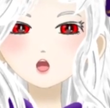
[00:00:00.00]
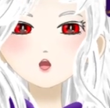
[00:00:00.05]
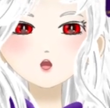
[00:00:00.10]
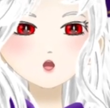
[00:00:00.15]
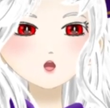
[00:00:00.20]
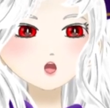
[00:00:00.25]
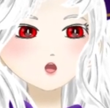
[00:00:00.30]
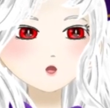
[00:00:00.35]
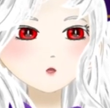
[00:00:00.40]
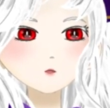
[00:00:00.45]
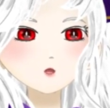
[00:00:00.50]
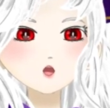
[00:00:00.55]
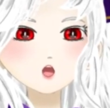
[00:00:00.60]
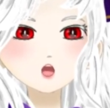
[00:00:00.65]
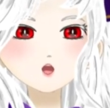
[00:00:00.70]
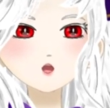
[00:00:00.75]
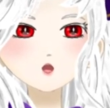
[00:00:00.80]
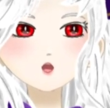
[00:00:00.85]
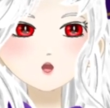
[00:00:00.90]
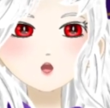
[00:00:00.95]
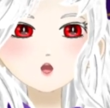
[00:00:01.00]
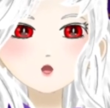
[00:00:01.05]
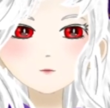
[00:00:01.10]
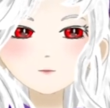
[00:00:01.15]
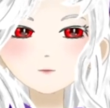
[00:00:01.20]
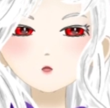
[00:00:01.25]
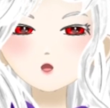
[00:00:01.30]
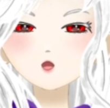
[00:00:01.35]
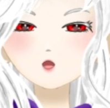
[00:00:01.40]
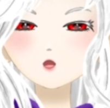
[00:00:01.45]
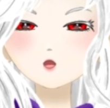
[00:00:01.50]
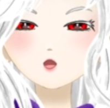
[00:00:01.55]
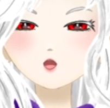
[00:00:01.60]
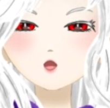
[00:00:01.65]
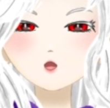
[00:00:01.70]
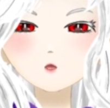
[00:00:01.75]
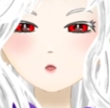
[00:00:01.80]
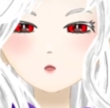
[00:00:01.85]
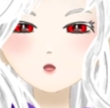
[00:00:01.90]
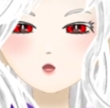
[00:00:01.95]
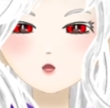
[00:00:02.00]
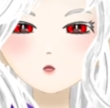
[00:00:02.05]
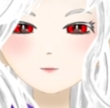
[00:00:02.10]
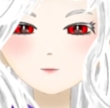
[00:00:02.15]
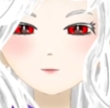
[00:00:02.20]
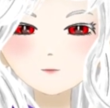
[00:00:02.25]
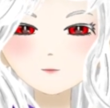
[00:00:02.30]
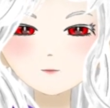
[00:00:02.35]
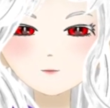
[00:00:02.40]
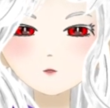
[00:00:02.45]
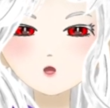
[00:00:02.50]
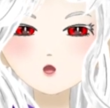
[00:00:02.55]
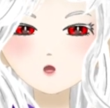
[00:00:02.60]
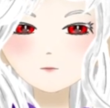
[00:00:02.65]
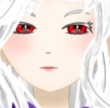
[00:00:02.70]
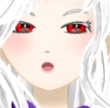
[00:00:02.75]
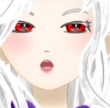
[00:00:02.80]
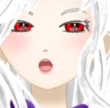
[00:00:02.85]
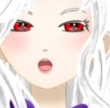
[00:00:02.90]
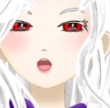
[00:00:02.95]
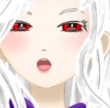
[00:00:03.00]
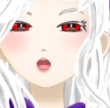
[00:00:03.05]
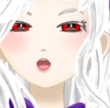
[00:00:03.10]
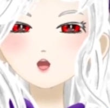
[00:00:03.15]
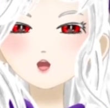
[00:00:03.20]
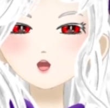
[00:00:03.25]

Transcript: you know, free Vocaloid things to